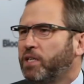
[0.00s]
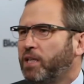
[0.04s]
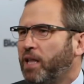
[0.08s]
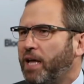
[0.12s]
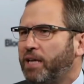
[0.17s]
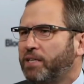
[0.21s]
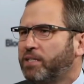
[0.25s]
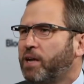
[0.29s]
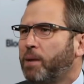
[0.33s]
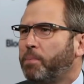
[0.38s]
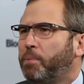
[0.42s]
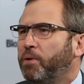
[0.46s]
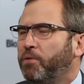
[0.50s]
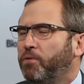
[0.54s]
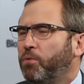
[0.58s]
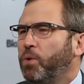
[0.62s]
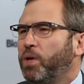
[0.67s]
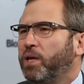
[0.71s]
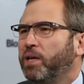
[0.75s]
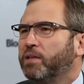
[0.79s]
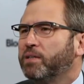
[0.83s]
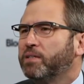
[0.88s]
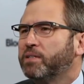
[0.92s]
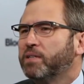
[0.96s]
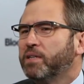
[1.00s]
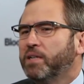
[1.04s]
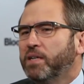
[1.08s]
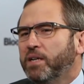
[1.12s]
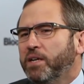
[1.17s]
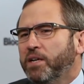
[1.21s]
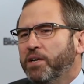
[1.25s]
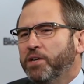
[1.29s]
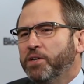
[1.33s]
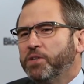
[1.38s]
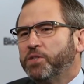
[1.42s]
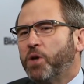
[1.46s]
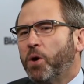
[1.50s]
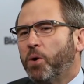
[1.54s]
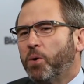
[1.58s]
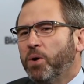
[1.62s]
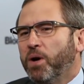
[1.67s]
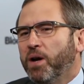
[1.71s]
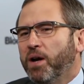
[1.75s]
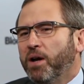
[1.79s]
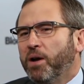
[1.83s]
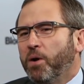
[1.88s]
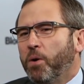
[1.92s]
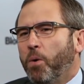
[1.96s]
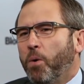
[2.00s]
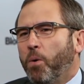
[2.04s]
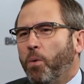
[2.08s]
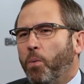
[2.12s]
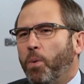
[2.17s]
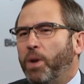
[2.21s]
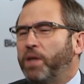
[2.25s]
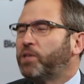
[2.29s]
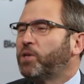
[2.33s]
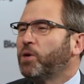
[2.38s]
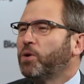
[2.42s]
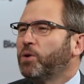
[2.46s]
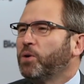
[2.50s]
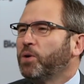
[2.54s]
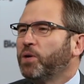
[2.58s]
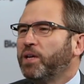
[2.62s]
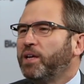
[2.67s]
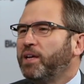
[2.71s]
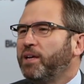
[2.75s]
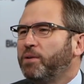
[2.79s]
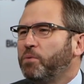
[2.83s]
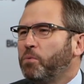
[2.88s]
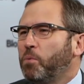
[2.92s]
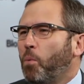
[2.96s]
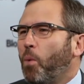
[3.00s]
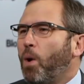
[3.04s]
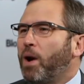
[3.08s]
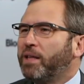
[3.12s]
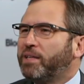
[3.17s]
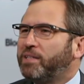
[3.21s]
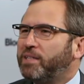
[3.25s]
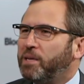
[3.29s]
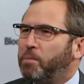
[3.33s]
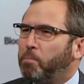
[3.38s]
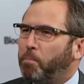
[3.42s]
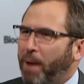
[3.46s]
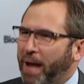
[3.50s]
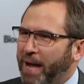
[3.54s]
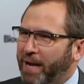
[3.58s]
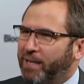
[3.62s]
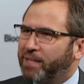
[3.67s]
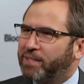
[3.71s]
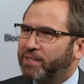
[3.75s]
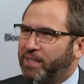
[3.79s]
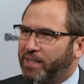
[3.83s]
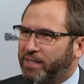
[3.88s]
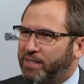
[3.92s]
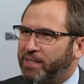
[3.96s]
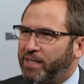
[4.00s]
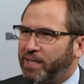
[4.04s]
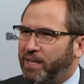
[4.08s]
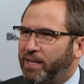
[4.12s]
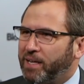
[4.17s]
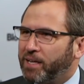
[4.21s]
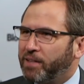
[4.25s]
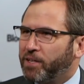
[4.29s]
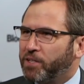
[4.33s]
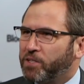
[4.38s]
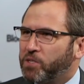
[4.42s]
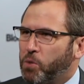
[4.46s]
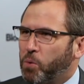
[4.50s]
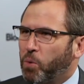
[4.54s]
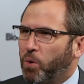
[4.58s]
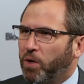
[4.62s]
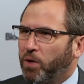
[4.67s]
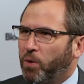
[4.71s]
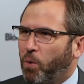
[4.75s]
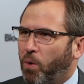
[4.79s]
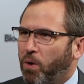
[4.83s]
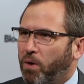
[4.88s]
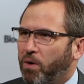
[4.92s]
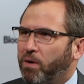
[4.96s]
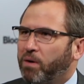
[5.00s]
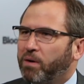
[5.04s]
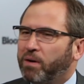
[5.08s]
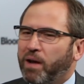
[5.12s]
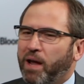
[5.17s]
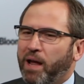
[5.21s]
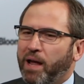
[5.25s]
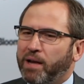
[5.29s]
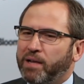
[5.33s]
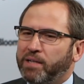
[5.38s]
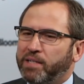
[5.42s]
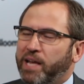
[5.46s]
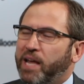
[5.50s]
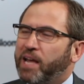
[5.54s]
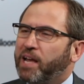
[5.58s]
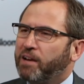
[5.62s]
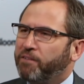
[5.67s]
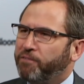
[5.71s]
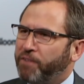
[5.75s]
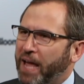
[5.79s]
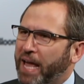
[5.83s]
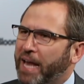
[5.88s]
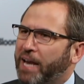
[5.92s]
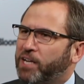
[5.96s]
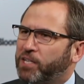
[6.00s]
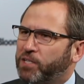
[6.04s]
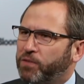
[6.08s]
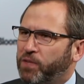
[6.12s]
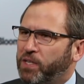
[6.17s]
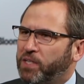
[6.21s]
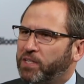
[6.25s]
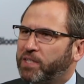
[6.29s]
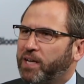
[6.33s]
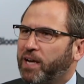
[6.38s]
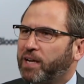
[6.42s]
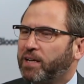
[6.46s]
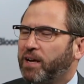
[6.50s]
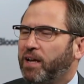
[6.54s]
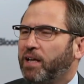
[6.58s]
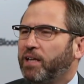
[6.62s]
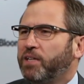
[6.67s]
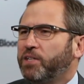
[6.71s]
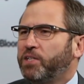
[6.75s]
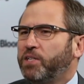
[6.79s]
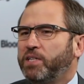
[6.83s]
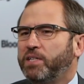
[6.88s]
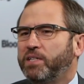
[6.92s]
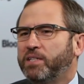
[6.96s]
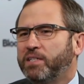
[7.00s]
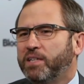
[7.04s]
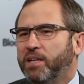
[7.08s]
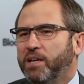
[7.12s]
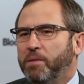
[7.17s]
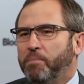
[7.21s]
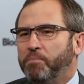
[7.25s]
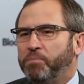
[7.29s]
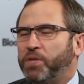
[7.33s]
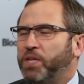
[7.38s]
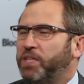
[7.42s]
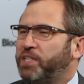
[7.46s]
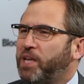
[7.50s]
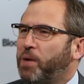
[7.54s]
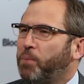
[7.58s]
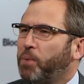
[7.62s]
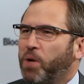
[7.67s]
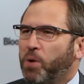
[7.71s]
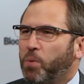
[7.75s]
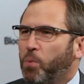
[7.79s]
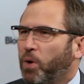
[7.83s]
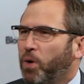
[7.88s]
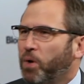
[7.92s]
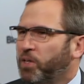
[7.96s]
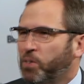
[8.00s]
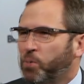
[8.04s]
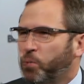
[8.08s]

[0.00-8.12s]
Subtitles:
the last couple of weeks. So we certainly want to see banks succeed in this new world order and take advantage of these technologies. To the extent we can work